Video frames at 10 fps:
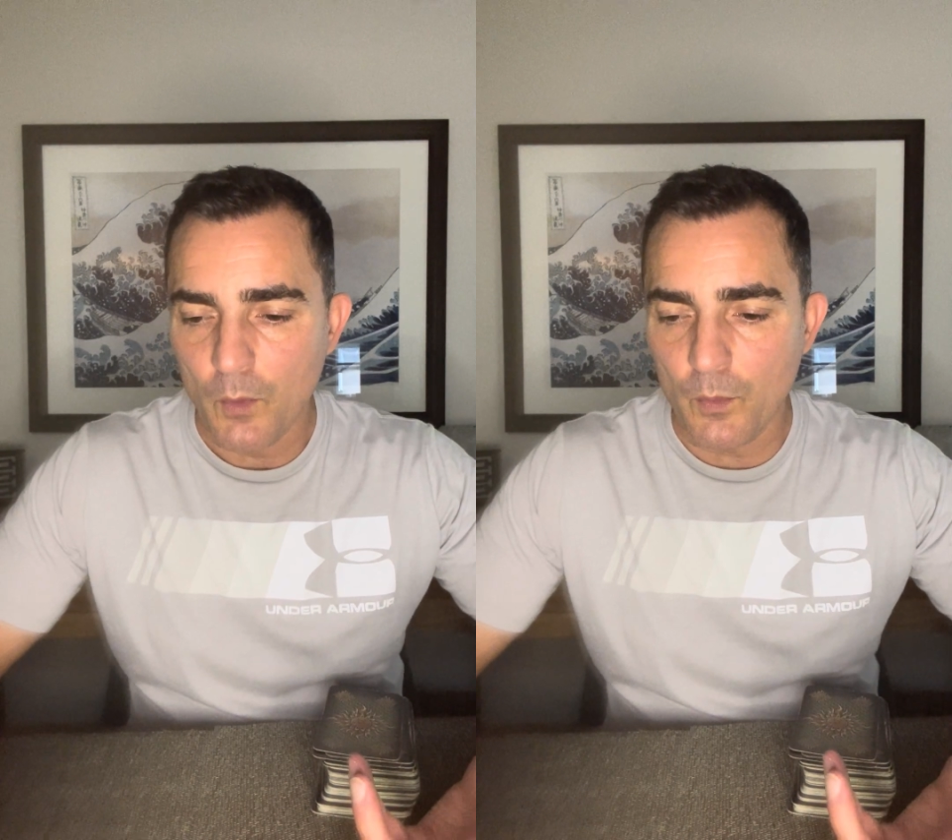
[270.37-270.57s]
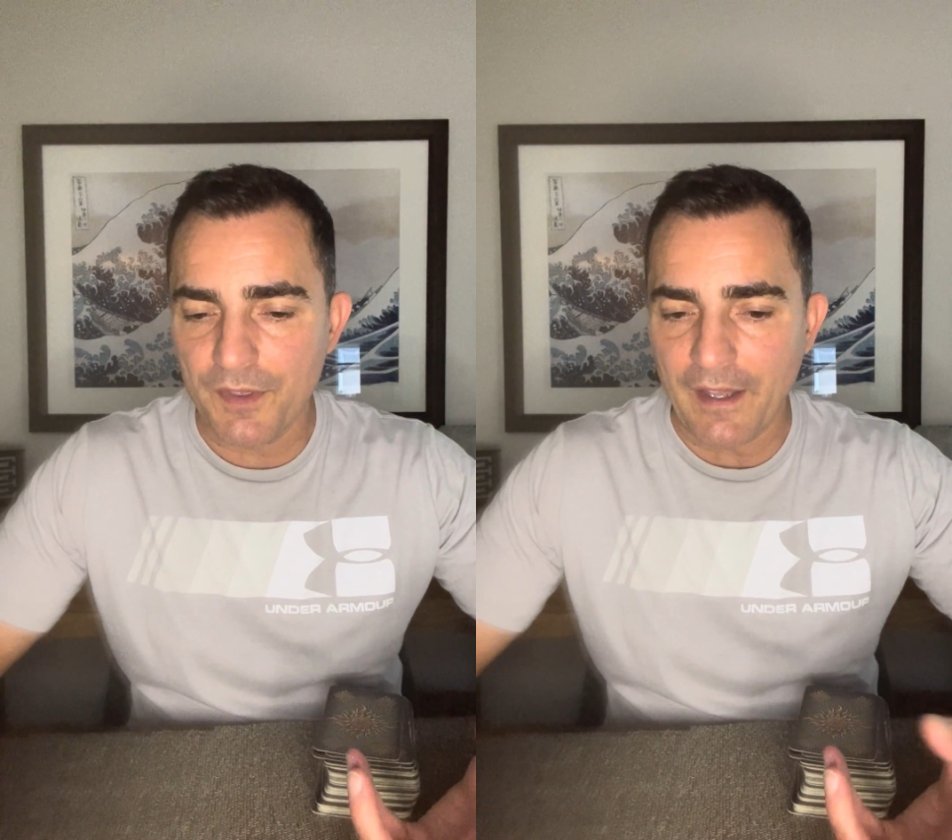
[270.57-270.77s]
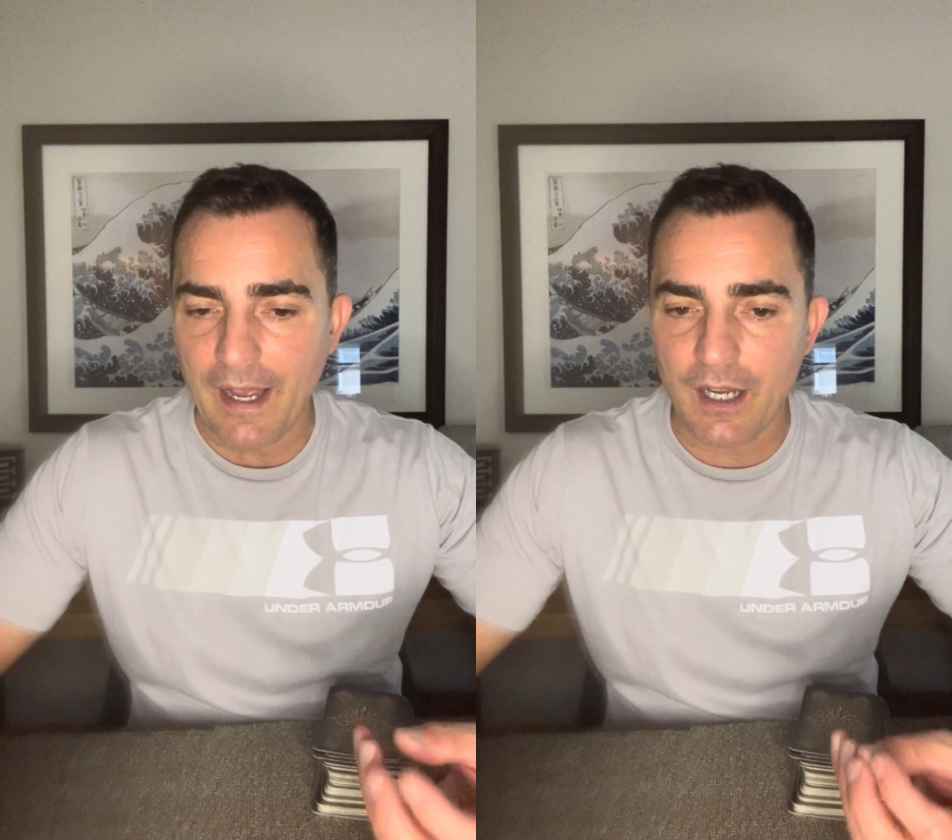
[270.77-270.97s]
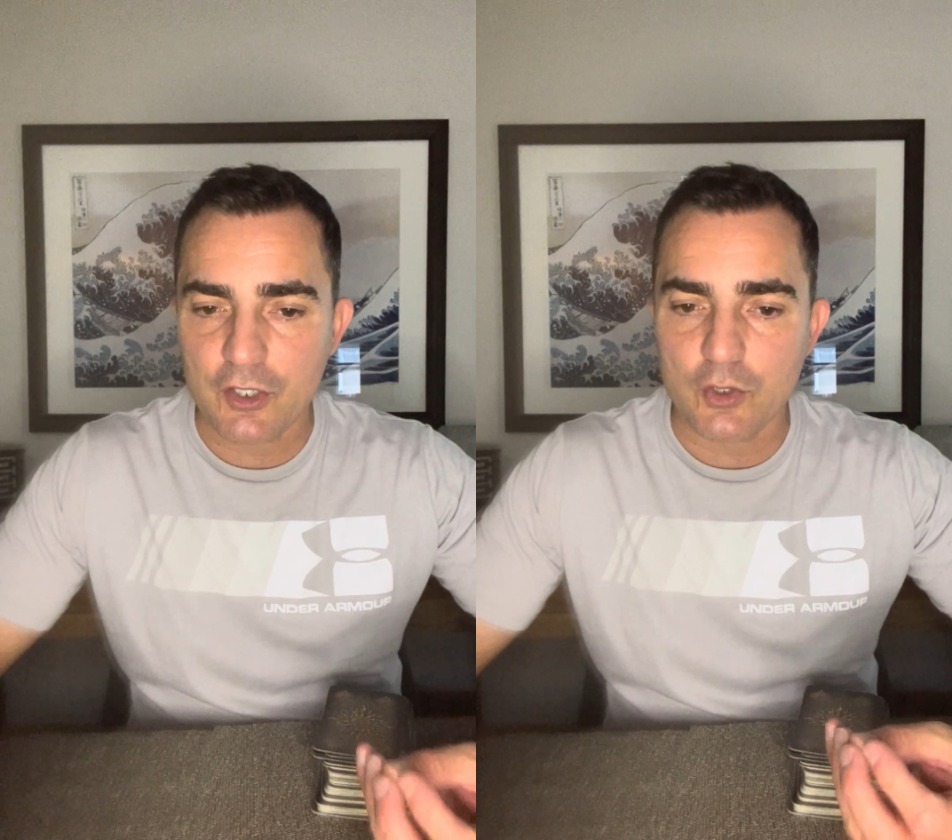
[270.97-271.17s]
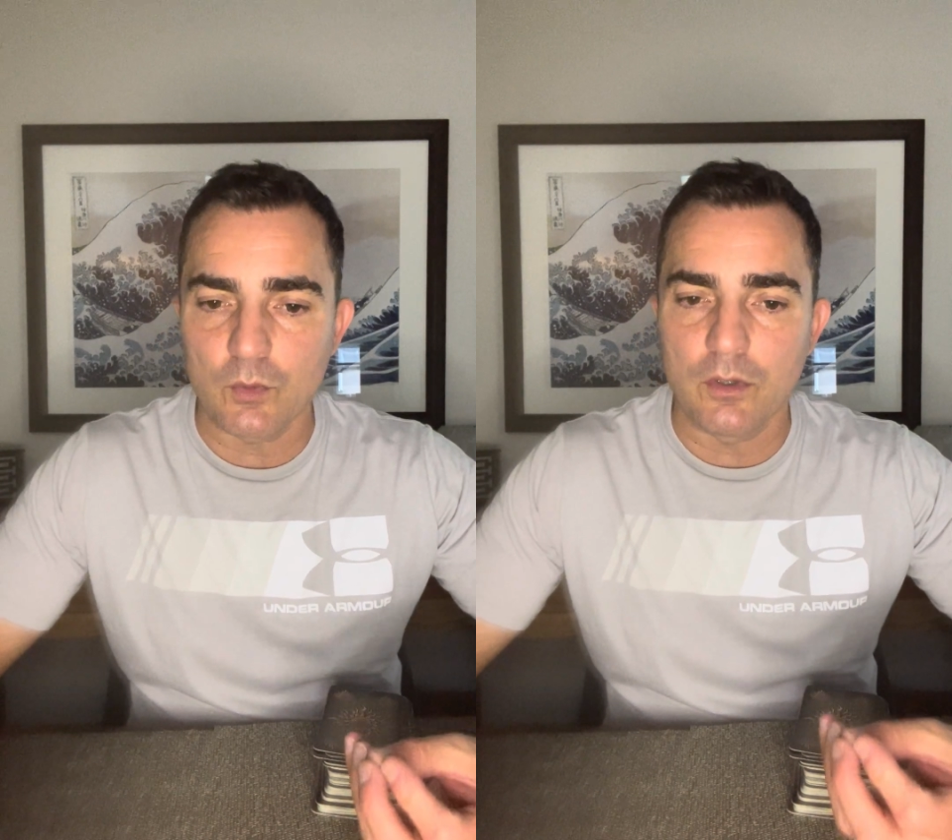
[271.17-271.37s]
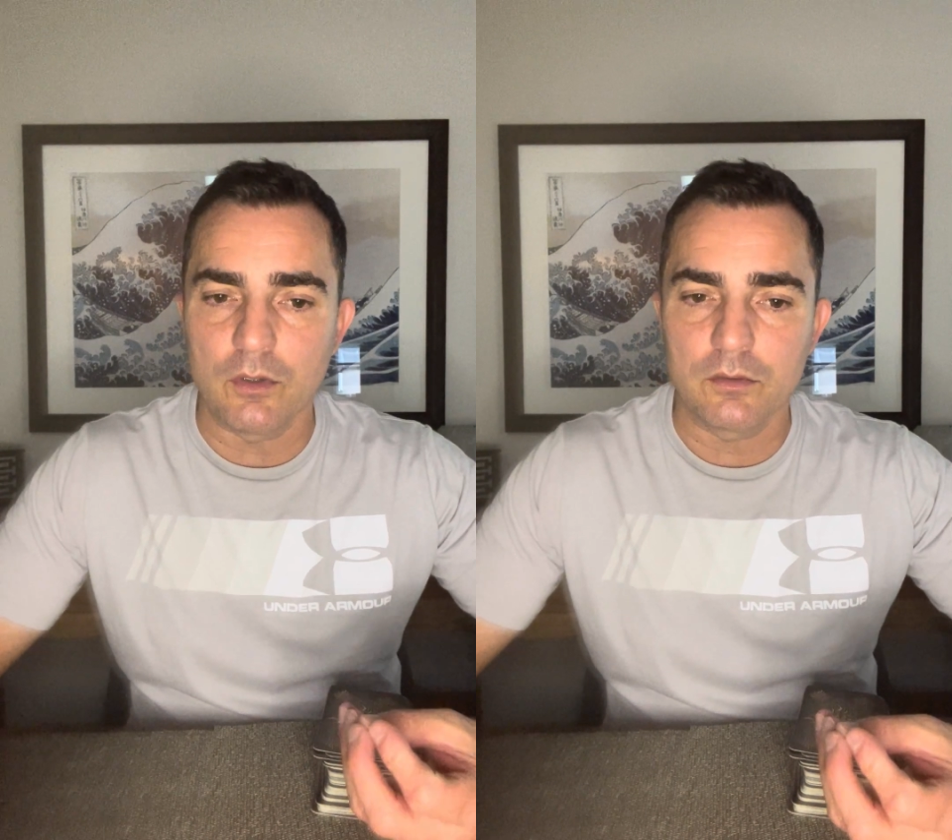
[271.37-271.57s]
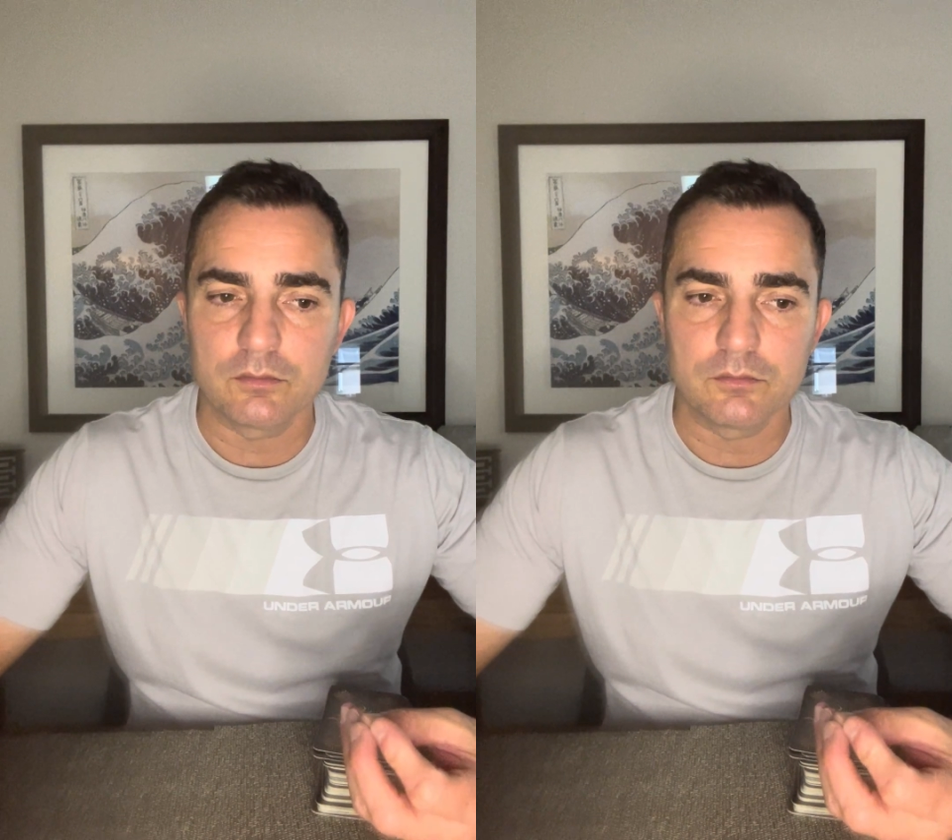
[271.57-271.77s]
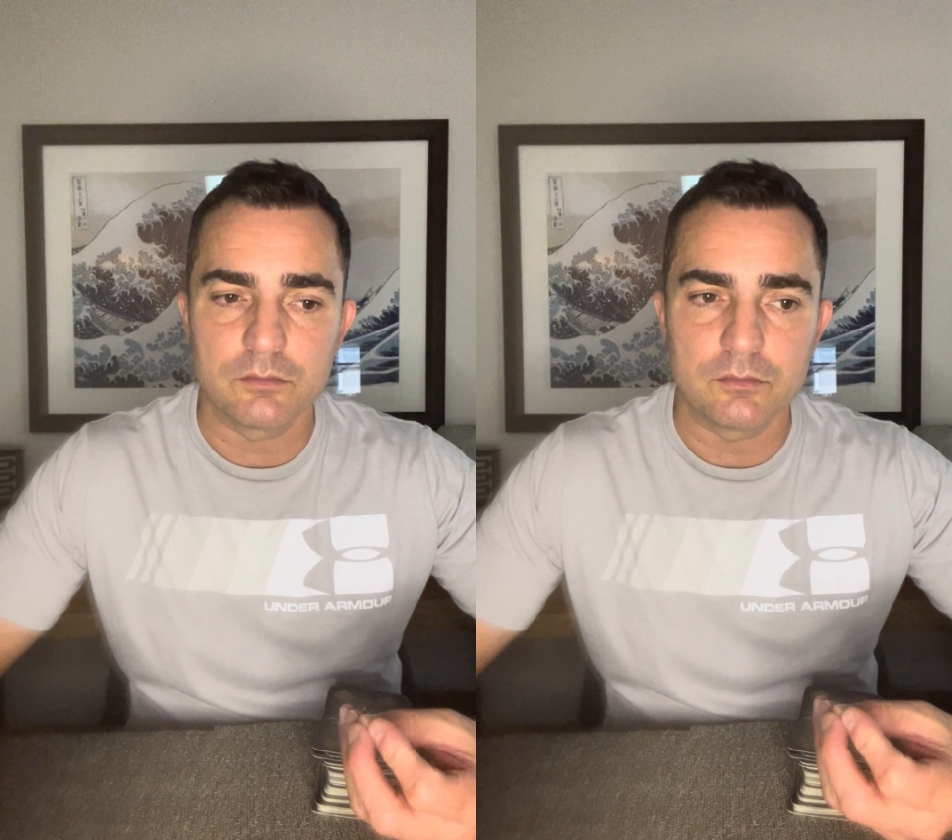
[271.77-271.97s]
with actual